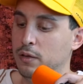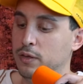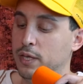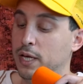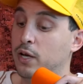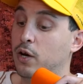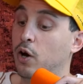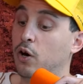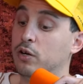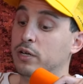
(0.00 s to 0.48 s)

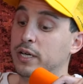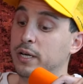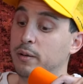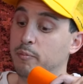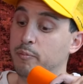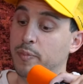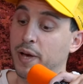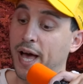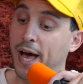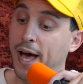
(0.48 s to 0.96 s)
They call
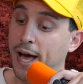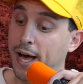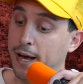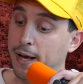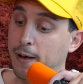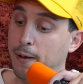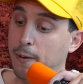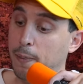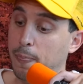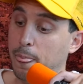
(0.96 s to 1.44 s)
him
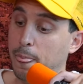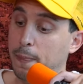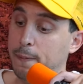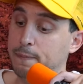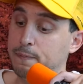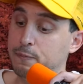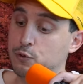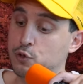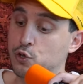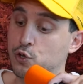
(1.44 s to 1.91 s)
back
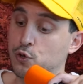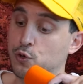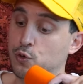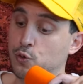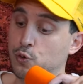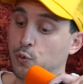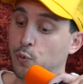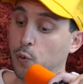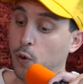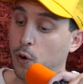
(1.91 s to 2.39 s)

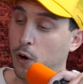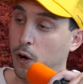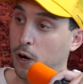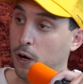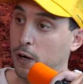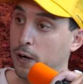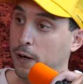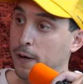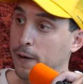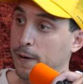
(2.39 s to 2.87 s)
to
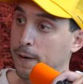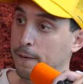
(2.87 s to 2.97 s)
work.